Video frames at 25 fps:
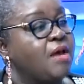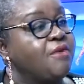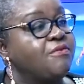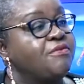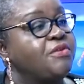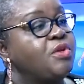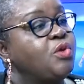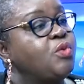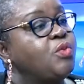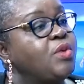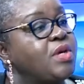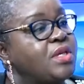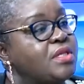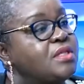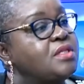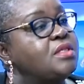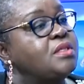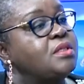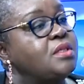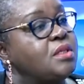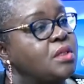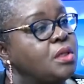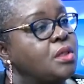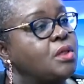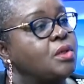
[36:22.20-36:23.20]
our
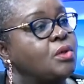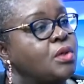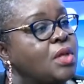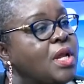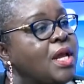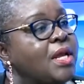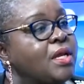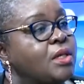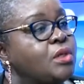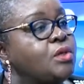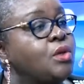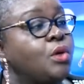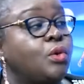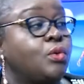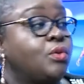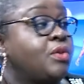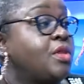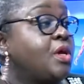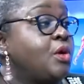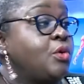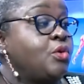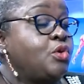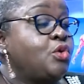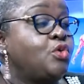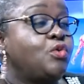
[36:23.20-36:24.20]
viewers know
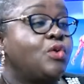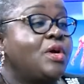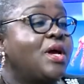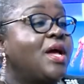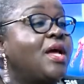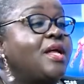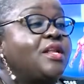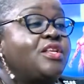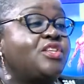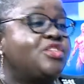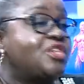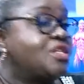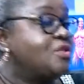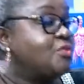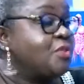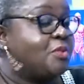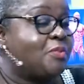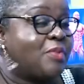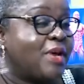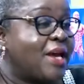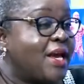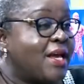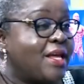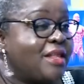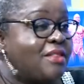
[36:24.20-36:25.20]
that you can't just
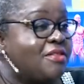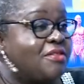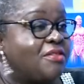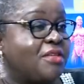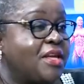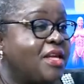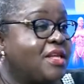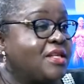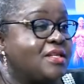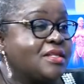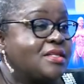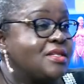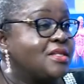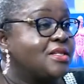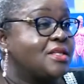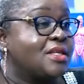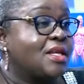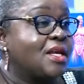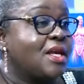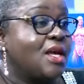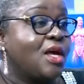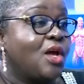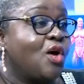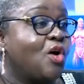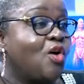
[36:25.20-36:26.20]
be buying
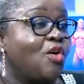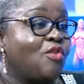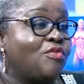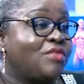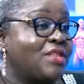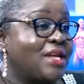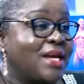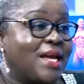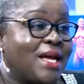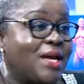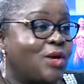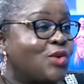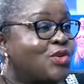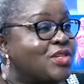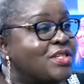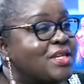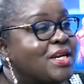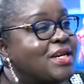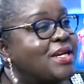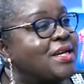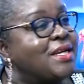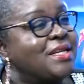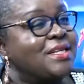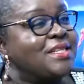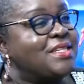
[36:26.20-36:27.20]
things off the
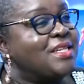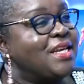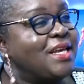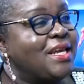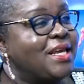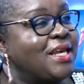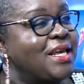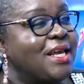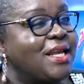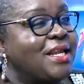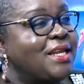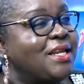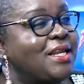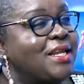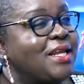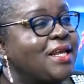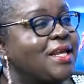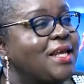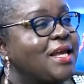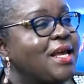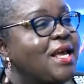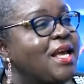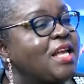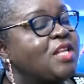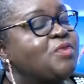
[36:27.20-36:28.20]
counter and taking,
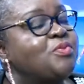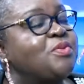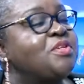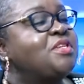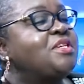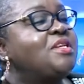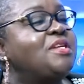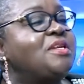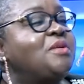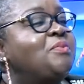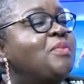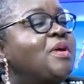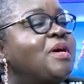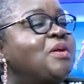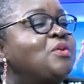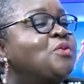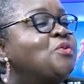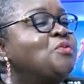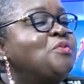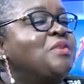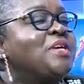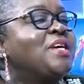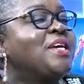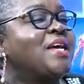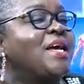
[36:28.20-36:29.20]
especially back
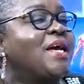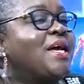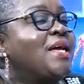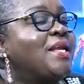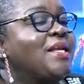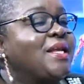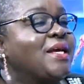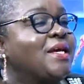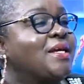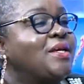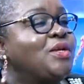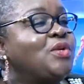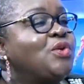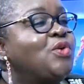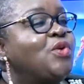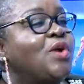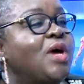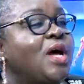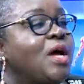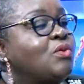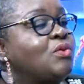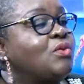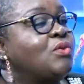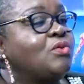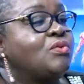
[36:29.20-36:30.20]
home in Ghana. You know
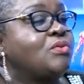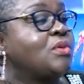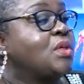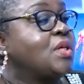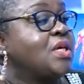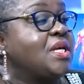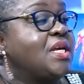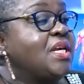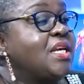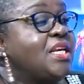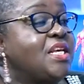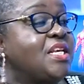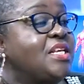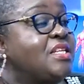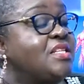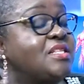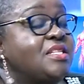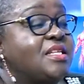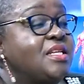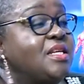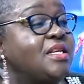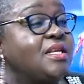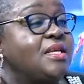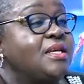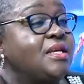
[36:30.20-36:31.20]
how
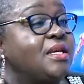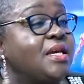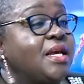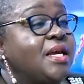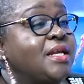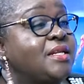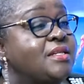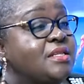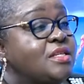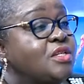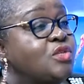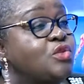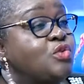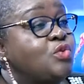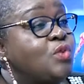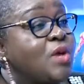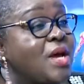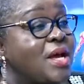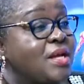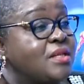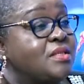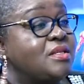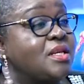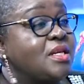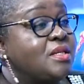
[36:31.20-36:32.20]
easy it is
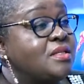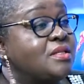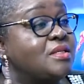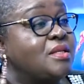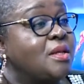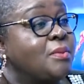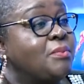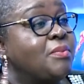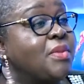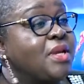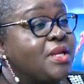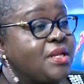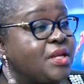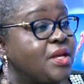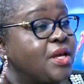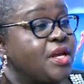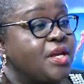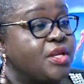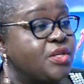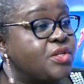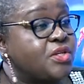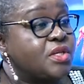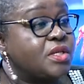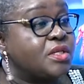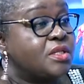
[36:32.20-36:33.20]
to access some
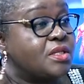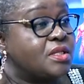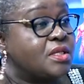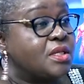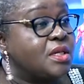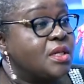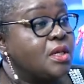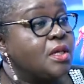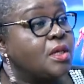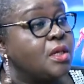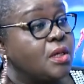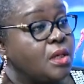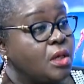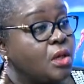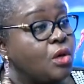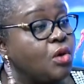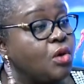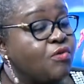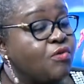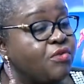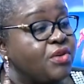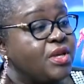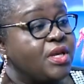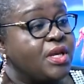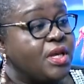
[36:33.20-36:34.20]
medications.
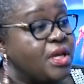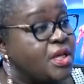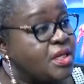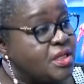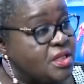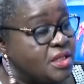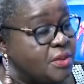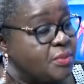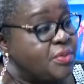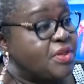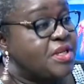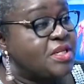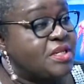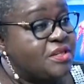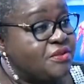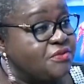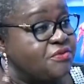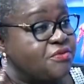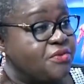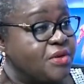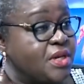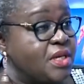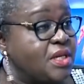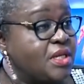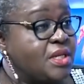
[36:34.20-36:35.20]
Over here is a bit
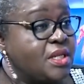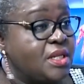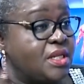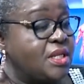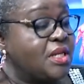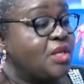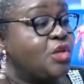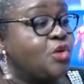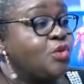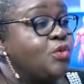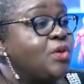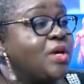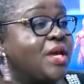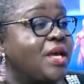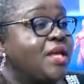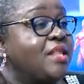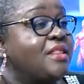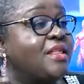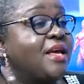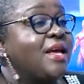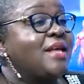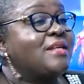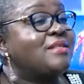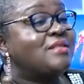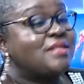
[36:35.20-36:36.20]
different. In the
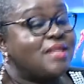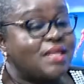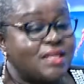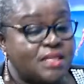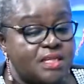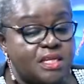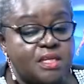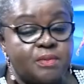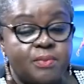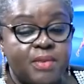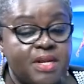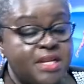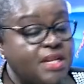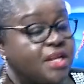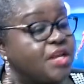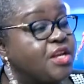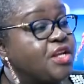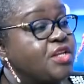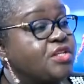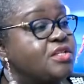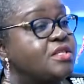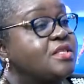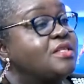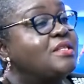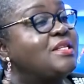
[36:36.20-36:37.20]
UK, there are certain
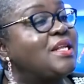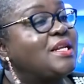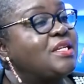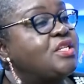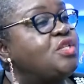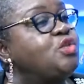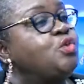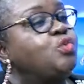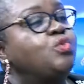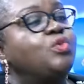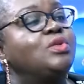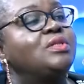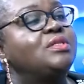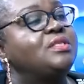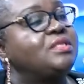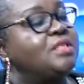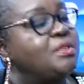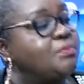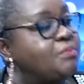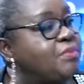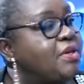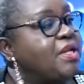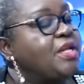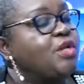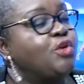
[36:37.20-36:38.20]
medications that you will
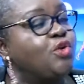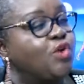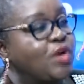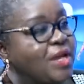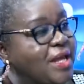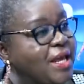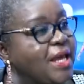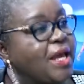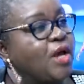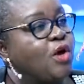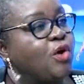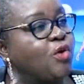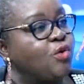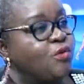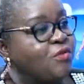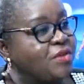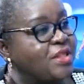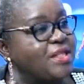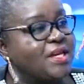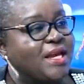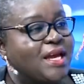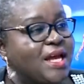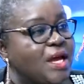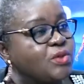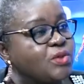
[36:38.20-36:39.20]
simply not get
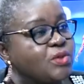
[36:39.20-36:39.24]
over